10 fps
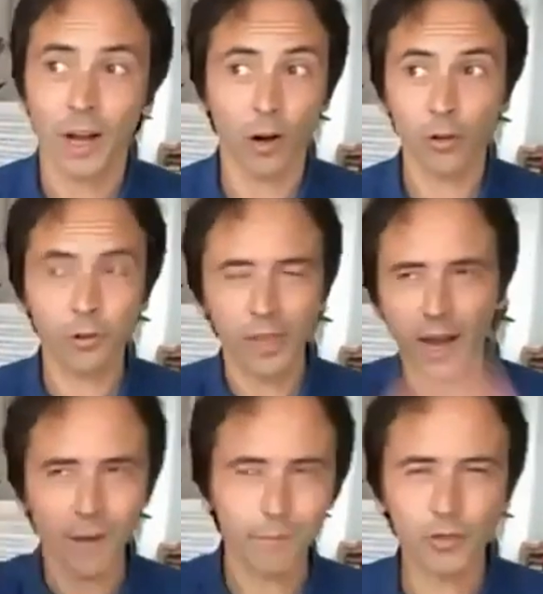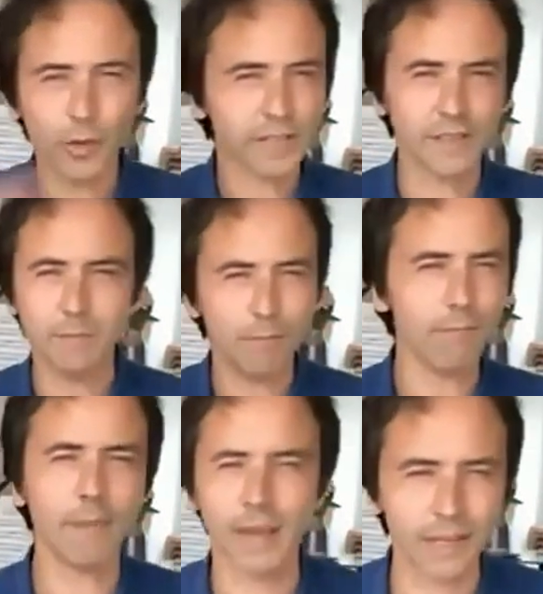Although there are menuets
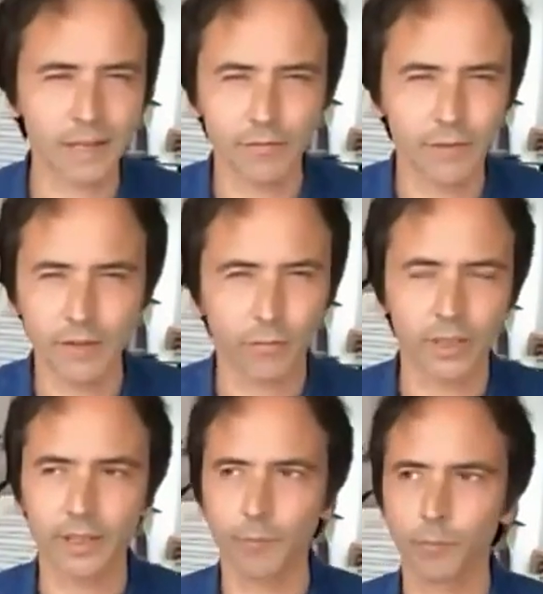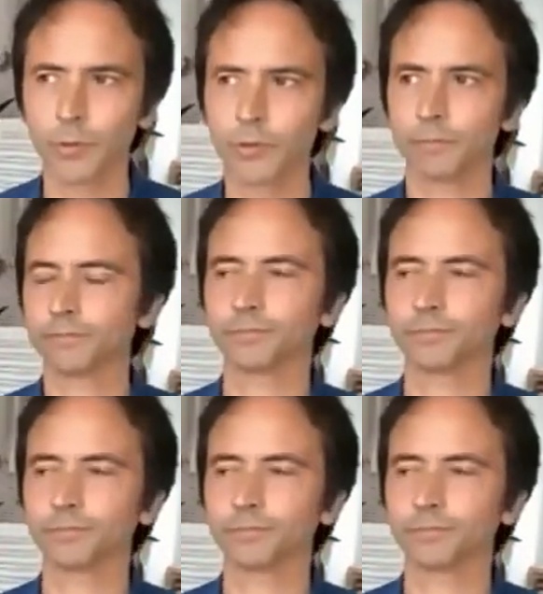in many different tempos.